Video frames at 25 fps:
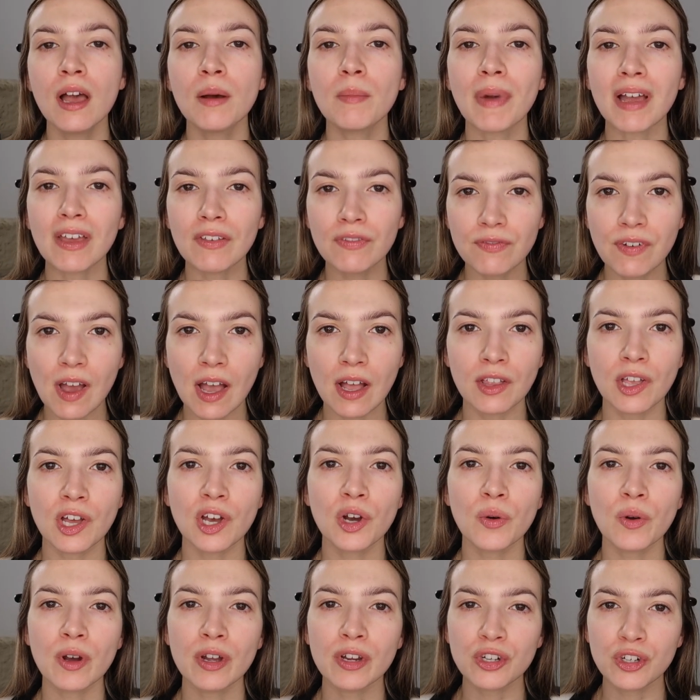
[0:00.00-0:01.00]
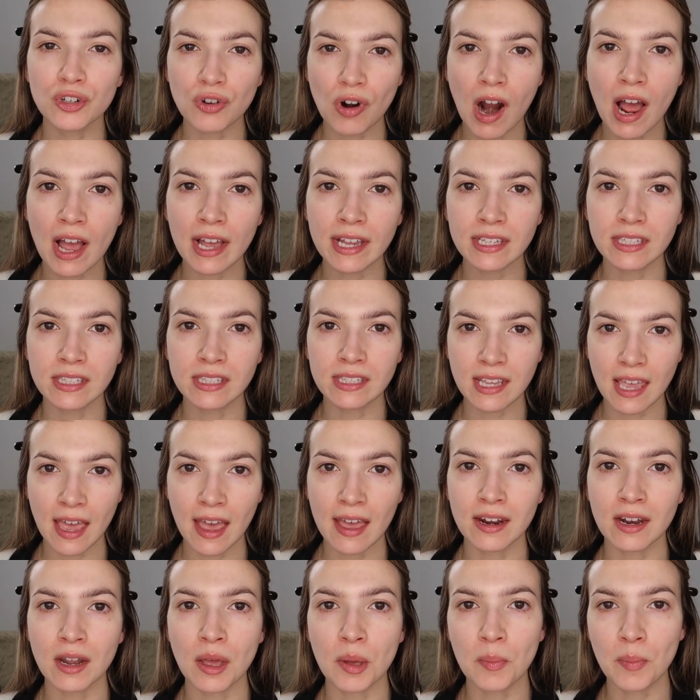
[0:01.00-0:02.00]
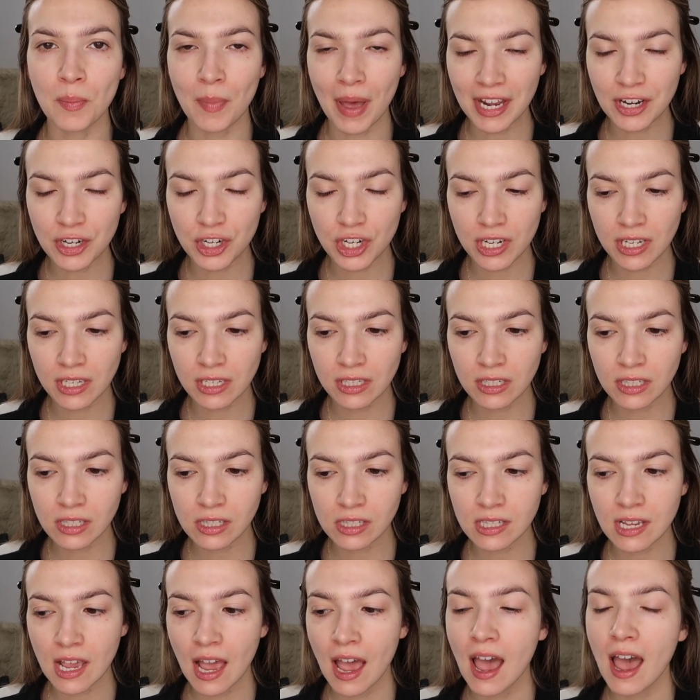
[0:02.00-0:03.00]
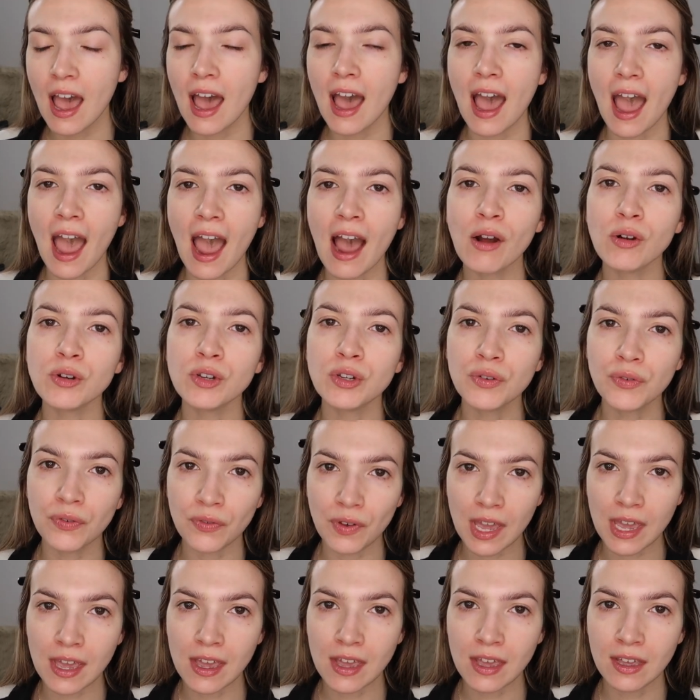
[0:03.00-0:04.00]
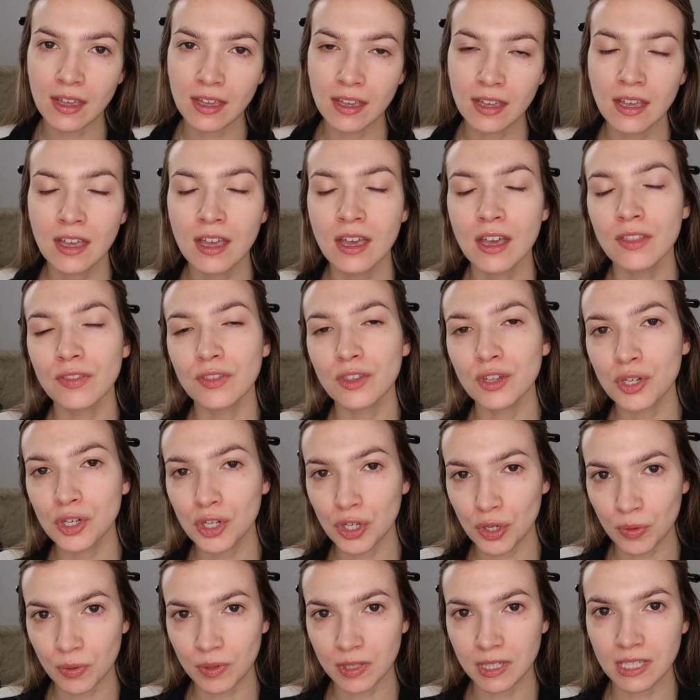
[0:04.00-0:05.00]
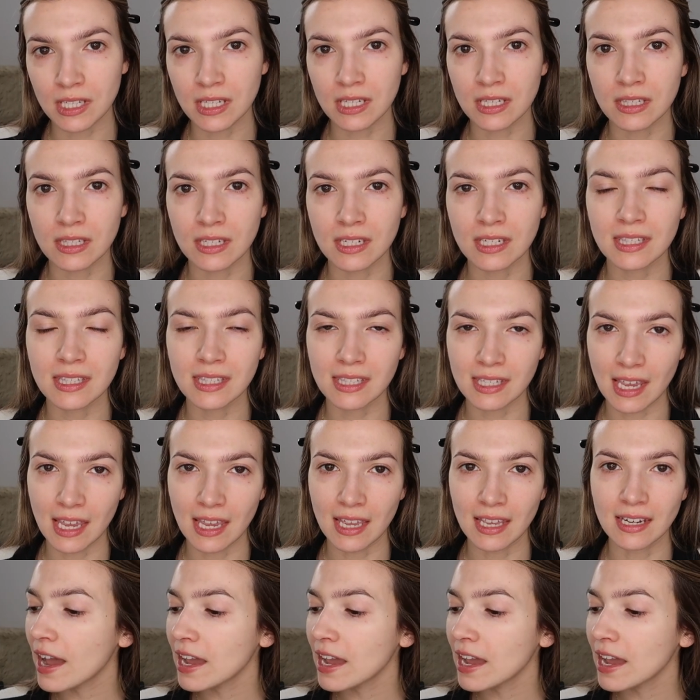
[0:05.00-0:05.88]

my fellow dry skin betches how to fake the juiciest skin.